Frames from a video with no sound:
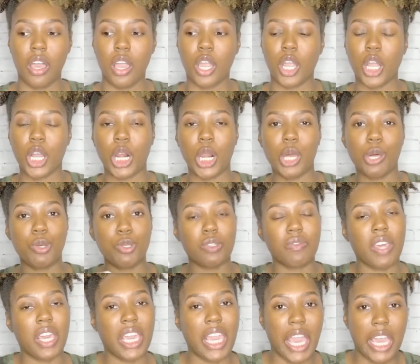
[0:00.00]
clothes,
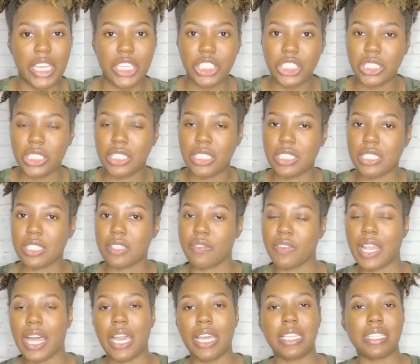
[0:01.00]
vacations,
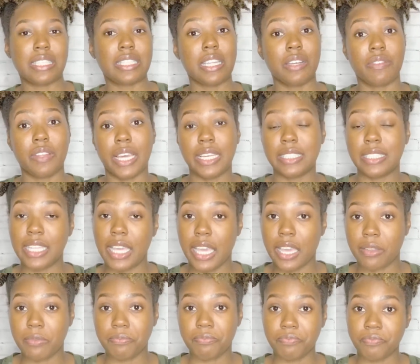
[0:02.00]
flights, stuff like that.